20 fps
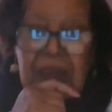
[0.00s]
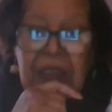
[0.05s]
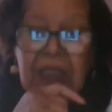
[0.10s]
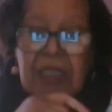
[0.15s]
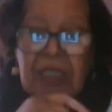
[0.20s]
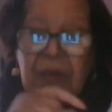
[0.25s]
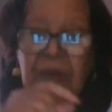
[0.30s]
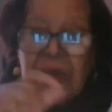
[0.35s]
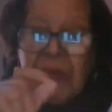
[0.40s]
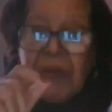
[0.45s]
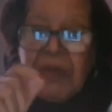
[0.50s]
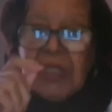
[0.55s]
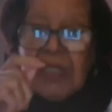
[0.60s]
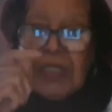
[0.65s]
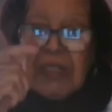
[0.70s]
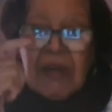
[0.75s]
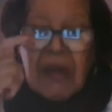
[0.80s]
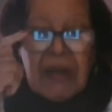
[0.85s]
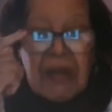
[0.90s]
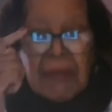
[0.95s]
You know, we want
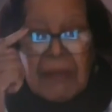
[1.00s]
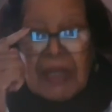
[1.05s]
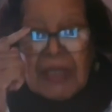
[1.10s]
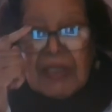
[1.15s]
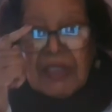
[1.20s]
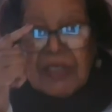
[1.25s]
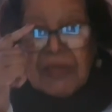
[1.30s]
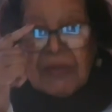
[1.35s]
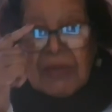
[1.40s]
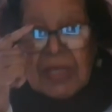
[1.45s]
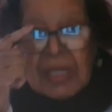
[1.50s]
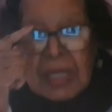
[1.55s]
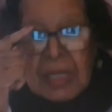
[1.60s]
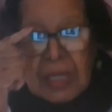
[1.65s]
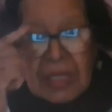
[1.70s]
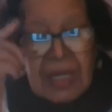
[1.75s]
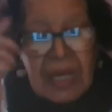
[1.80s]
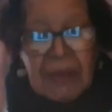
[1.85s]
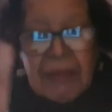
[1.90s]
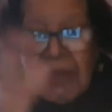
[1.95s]
to talk about
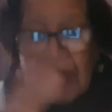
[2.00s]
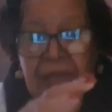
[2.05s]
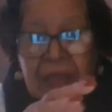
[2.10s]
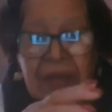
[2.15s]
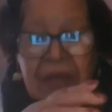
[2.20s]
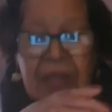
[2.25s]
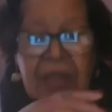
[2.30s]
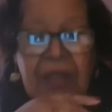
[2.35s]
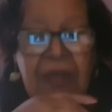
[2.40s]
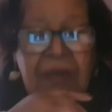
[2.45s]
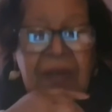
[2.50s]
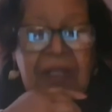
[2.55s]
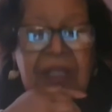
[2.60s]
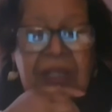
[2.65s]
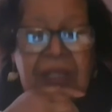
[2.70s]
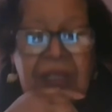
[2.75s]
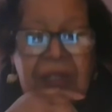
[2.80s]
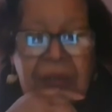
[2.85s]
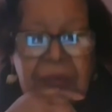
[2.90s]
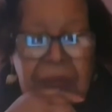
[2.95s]
Juneteenth. I'm not going to go
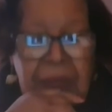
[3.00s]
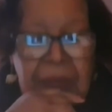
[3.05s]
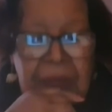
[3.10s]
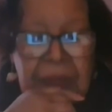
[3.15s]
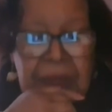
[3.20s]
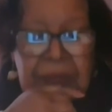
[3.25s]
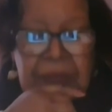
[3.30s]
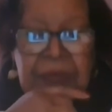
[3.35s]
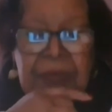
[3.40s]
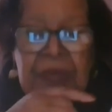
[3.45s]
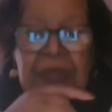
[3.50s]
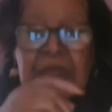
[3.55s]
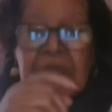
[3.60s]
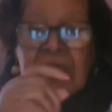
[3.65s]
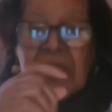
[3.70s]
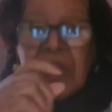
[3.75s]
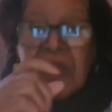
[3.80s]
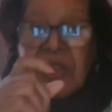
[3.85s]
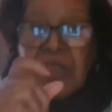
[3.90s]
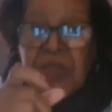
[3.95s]
there,
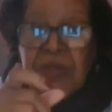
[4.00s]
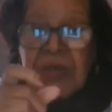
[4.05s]
though.